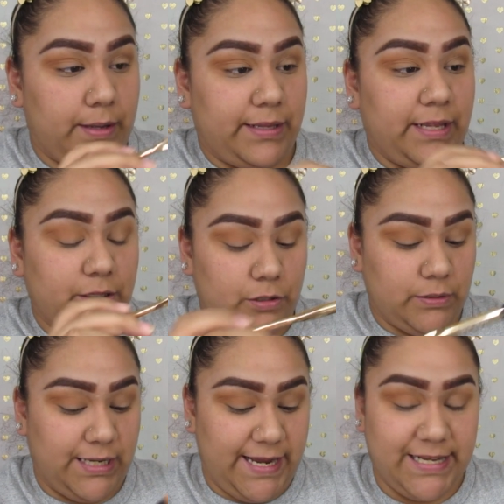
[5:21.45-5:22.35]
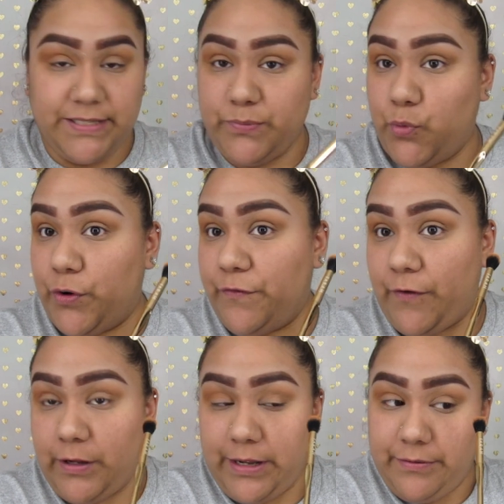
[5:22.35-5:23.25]
I think Lola has more
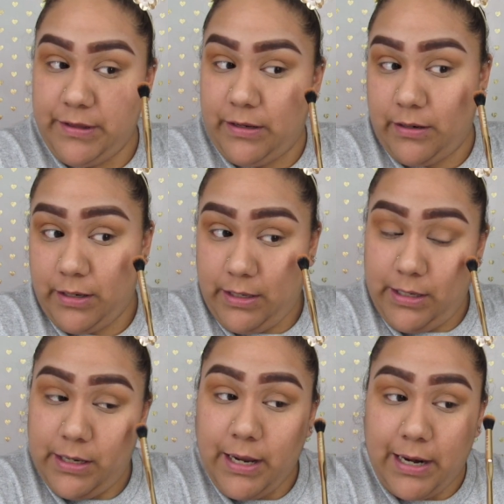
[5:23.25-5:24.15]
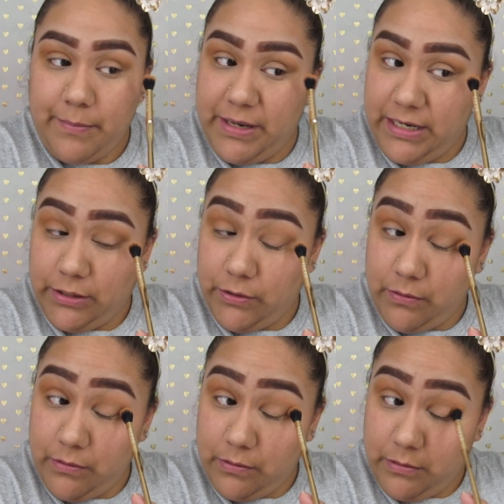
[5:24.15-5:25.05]
fallout than
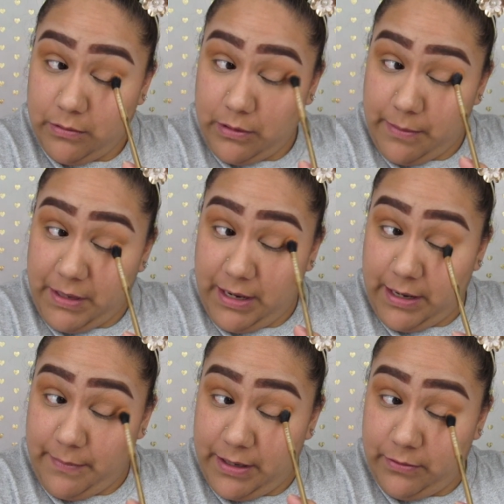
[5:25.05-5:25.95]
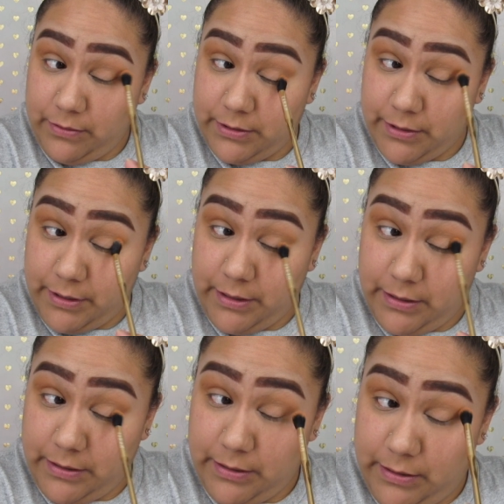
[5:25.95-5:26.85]
Caramelo, sorry.
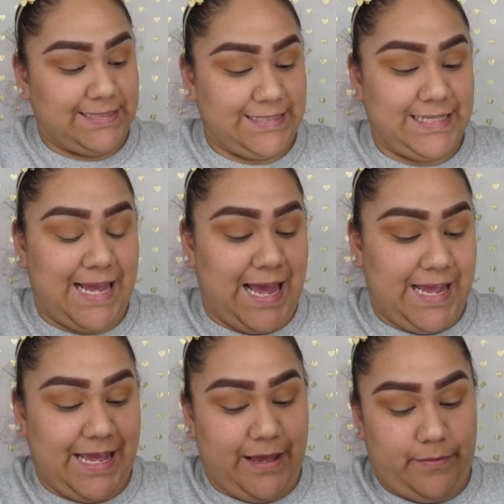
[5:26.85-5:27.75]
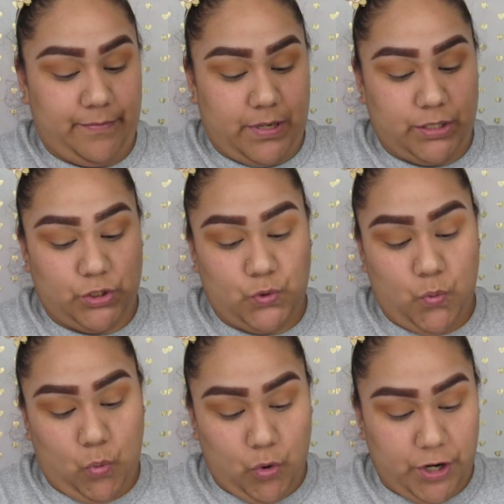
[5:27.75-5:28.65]
I am
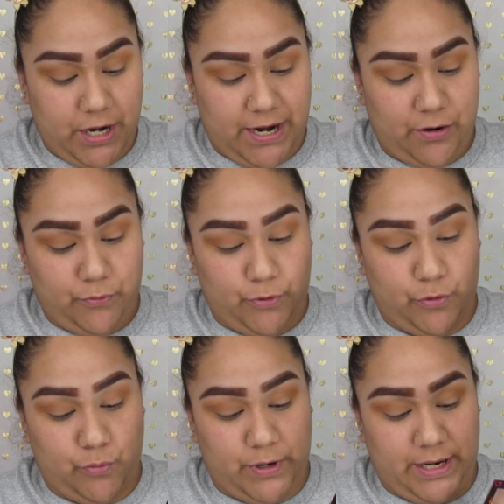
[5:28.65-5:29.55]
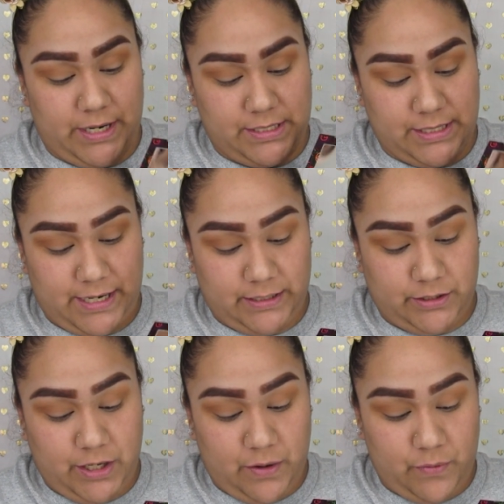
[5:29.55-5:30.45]
torn. I don't know what kind of
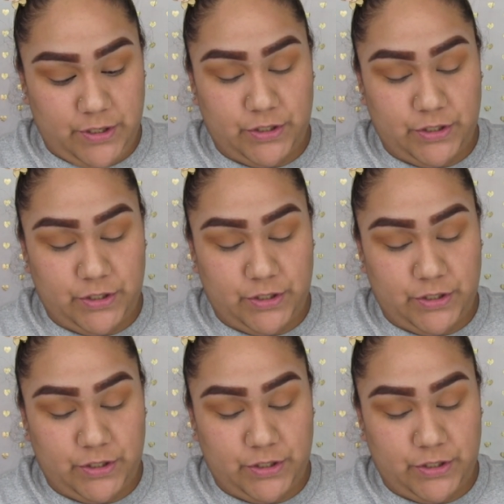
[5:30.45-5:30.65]
look I want to